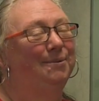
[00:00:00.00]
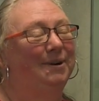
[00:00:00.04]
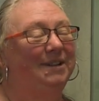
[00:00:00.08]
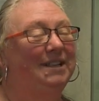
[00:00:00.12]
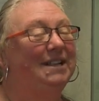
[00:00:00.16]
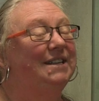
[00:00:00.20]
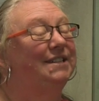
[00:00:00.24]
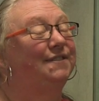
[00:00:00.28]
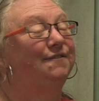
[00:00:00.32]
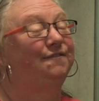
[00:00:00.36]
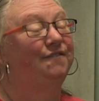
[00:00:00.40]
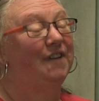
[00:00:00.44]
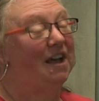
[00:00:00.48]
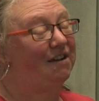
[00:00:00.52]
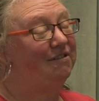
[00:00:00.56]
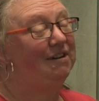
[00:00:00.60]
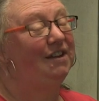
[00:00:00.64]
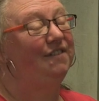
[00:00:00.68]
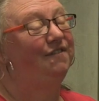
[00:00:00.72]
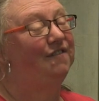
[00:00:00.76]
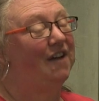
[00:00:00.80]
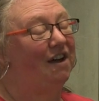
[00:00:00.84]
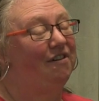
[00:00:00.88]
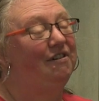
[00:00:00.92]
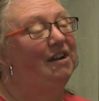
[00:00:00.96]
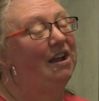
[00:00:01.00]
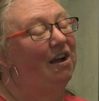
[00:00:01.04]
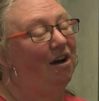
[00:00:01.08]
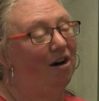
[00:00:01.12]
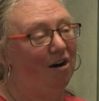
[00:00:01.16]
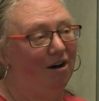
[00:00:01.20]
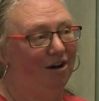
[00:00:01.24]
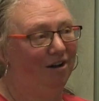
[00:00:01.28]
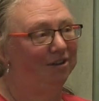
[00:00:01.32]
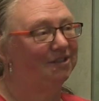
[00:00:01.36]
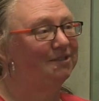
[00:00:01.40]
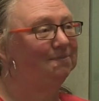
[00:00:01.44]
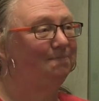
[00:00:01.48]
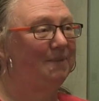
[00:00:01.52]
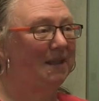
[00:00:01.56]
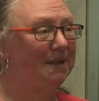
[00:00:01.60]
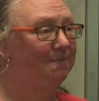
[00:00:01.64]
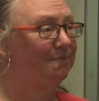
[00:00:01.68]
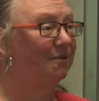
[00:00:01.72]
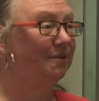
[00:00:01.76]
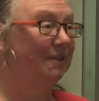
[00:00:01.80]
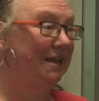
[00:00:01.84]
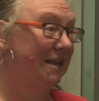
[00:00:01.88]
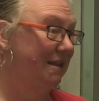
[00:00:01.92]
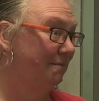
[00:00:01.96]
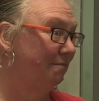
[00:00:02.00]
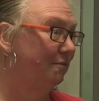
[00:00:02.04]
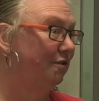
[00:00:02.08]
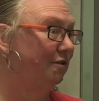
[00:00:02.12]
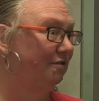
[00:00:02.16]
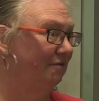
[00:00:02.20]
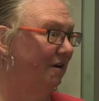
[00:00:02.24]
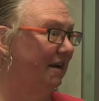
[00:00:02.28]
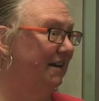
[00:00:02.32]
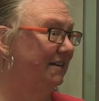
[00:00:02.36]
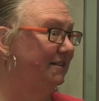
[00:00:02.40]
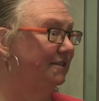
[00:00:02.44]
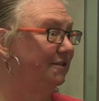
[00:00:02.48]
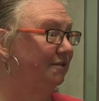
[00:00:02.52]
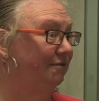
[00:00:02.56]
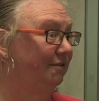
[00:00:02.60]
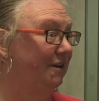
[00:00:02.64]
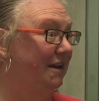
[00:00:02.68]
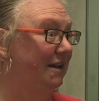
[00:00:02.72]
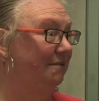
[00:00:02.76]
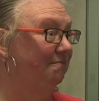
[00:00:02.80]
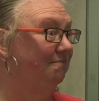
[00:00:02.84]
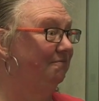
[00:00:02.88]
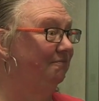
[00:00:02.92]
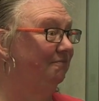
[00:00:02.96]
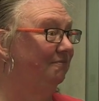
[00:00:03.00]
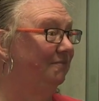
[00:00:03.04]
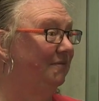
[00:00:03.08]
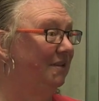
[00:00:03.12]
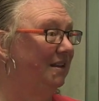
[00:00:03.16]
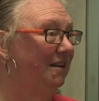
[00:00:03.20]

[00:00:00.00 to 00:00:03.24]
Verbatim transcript: when it's very, very hot, people eat more ice cream.